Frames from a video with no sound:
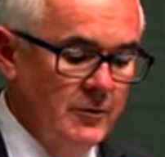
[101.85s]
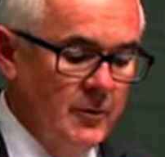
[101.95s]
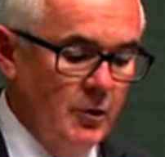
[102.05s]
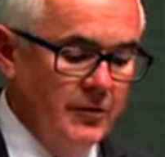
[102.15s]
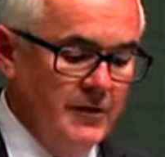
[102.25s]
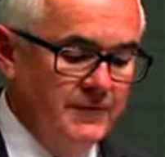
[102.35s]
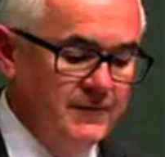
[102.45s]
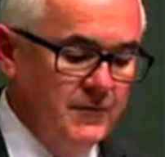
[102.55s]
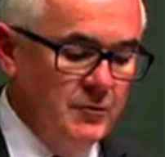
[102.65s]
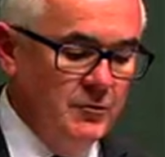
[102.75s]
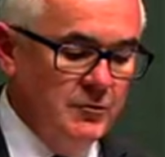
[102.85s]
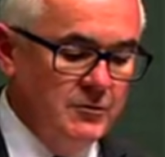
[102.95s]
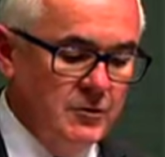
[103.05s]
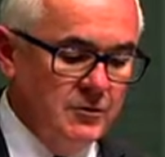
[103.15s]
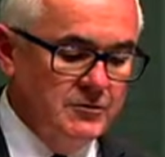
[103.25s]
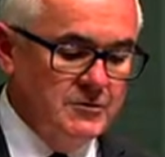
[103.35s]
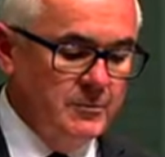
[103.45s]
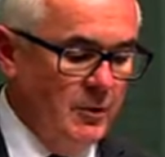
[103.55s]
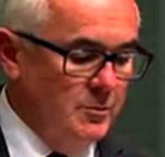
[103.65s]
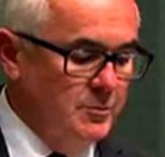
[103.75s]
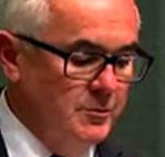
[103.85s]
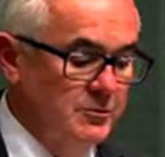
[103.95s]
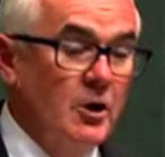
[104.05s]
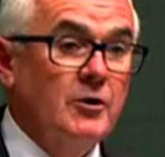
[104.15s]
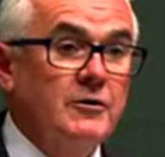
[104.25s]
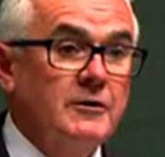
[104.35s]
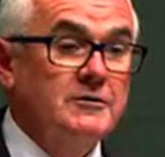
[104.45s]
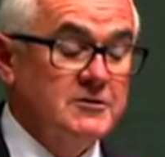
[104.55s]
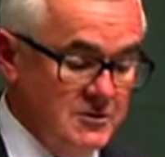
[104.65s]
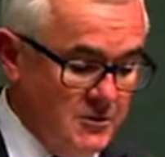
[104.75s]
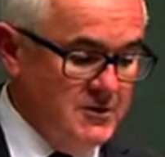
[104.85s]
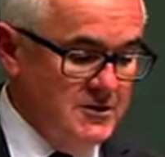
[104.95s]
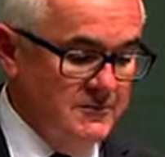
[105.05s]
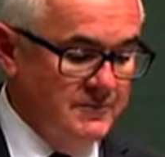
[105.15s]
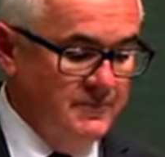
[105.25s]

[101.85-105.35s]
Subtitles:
or that a few doctors bulk billed on discretion.